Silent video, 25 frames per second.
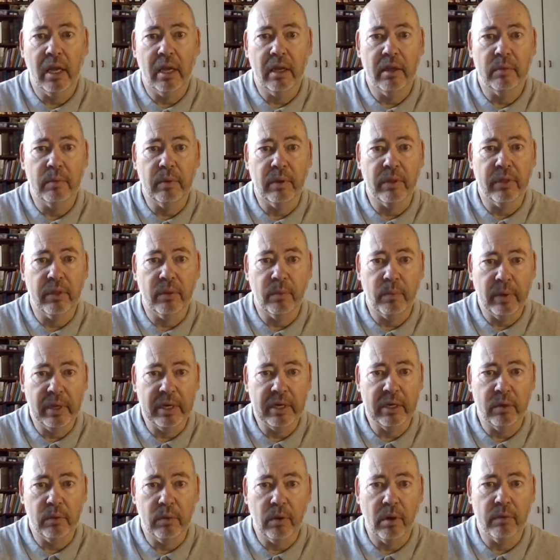with the
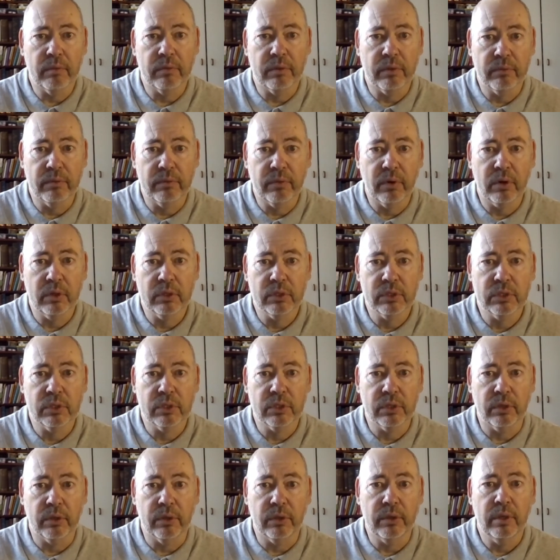widow of the first
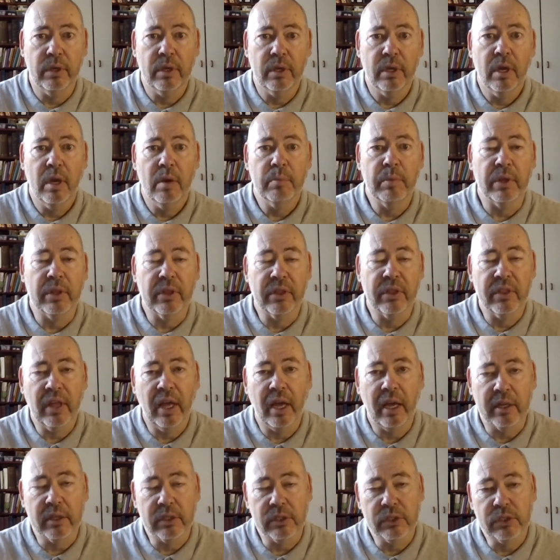two, but
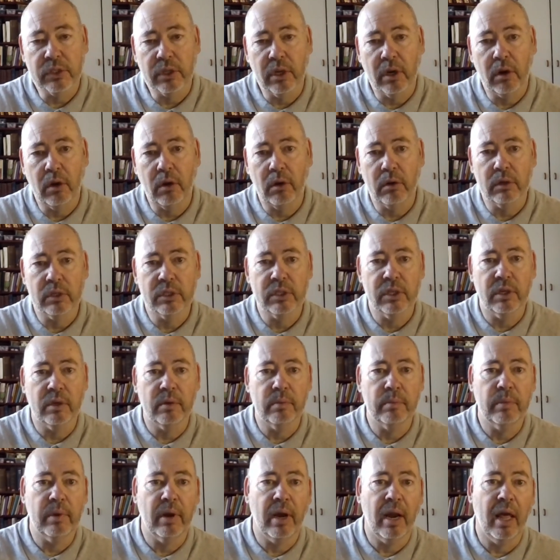that's the long-term
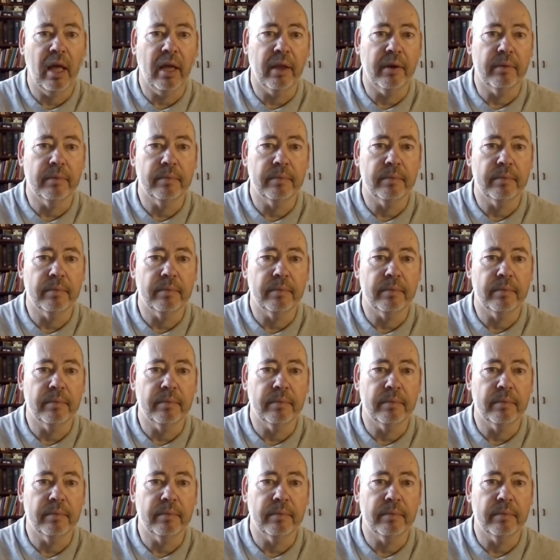plan.